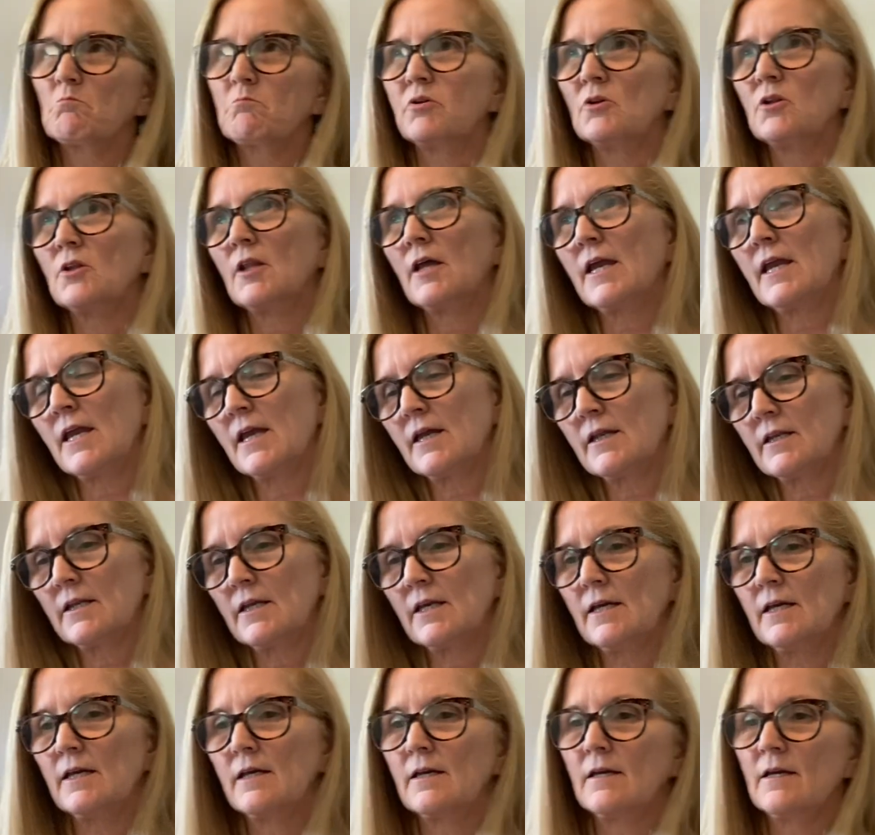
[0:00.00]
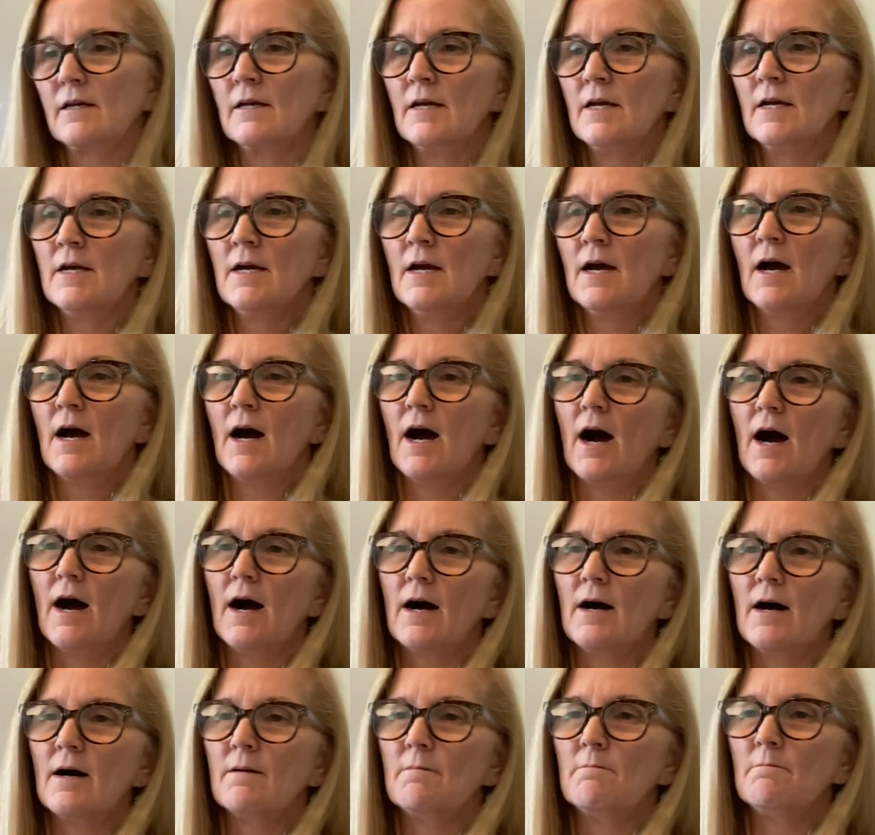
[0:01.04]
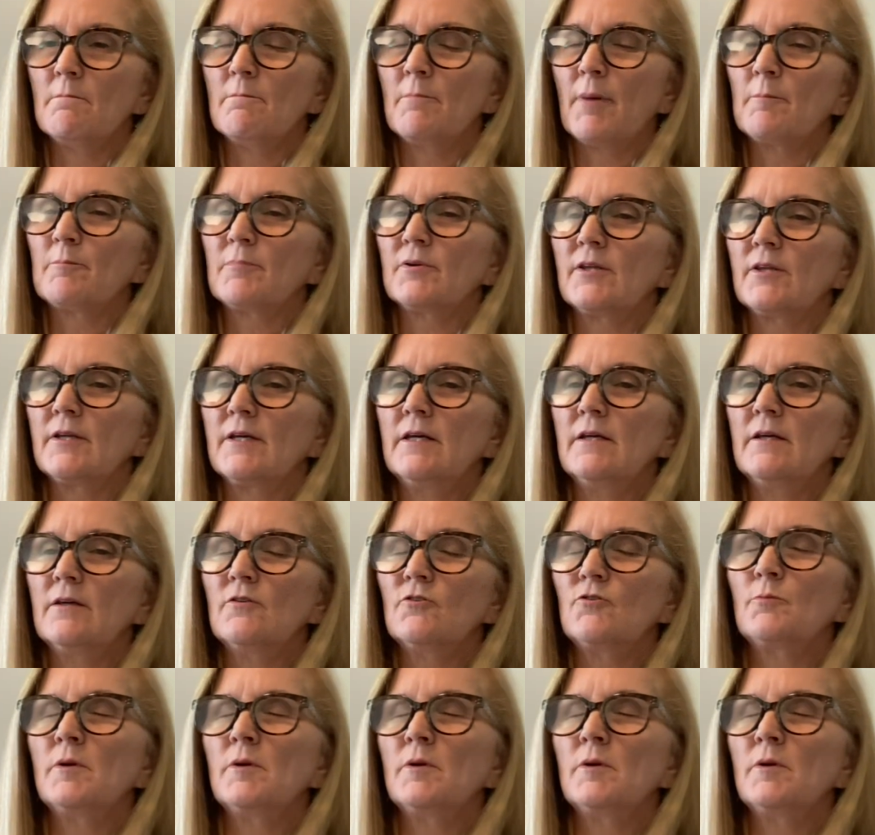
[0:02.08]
planning, but please